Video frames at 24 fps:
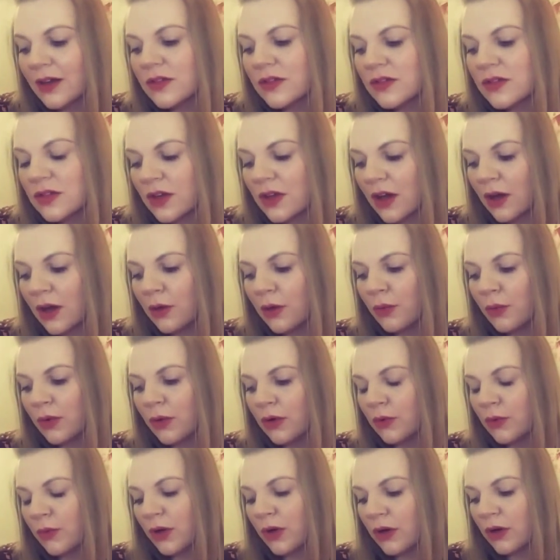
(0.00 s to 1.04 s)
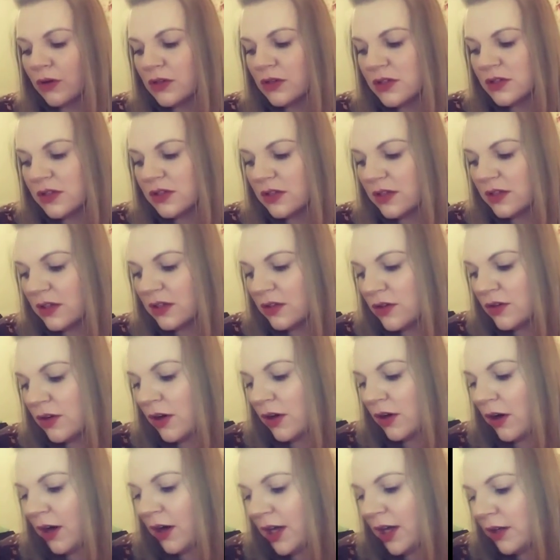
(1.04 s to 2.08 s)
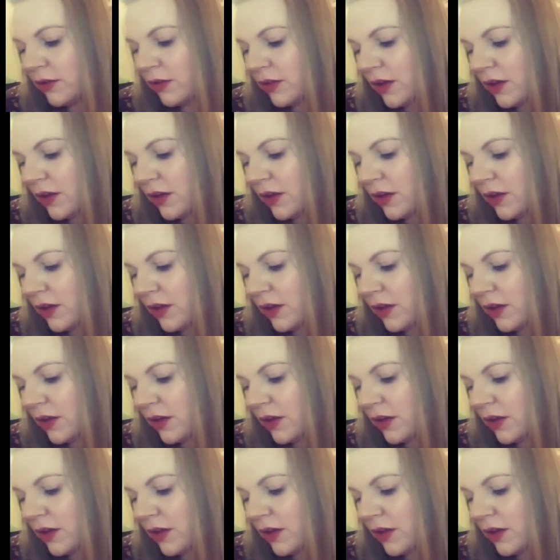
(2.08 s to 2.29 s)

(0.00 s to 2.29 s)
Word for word: So we're on to the ninth